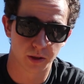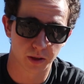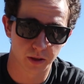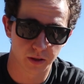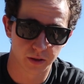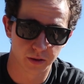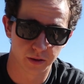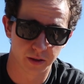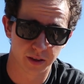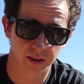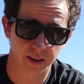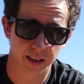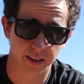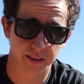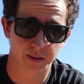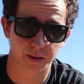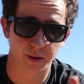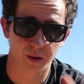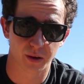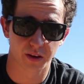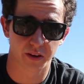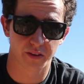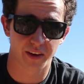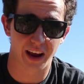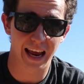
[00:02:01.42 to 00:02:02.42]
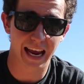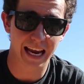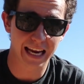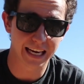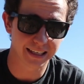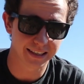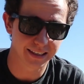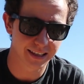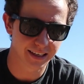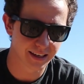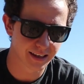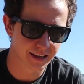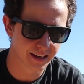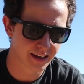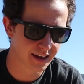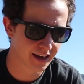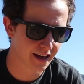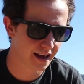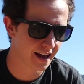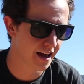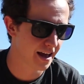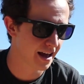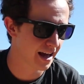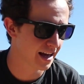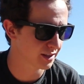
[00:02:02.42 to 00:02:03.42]
included, that's a total of 8,
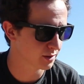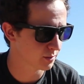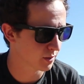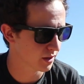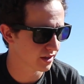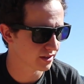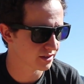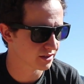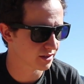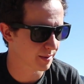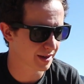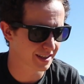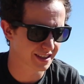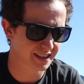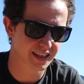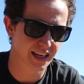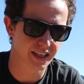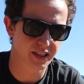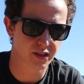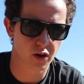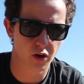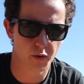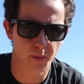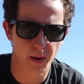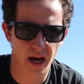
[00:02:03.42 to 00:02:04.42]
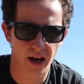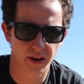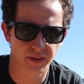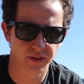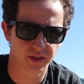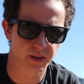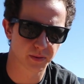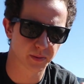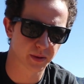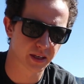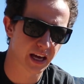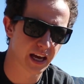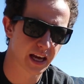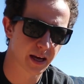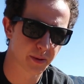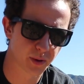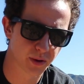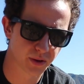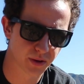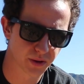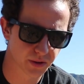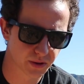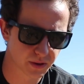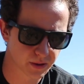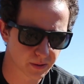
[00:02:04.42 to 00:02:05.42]
as well as some accessory mounts, some
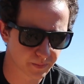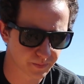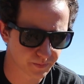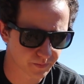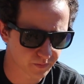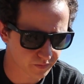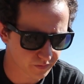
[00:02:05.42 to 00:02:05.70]
cables.